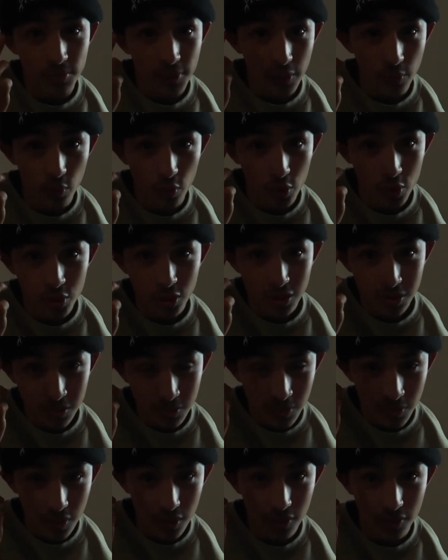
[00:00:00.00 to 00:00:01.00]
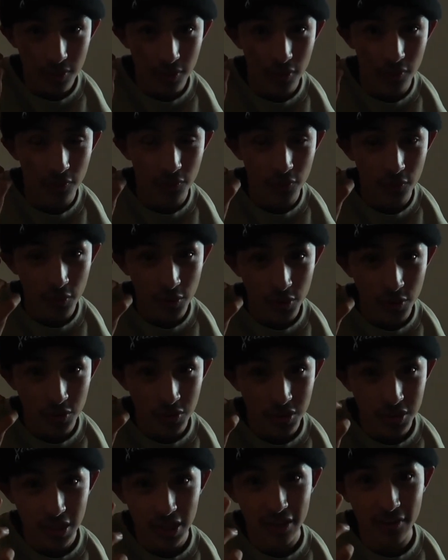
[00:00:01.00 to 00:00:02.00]
My wardrobe of
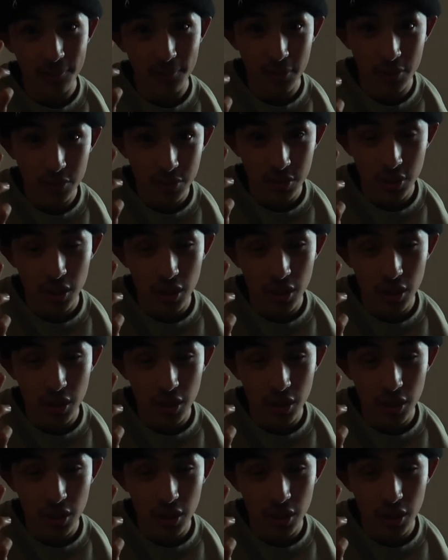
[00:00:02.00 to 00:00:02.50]
Virtus that I had built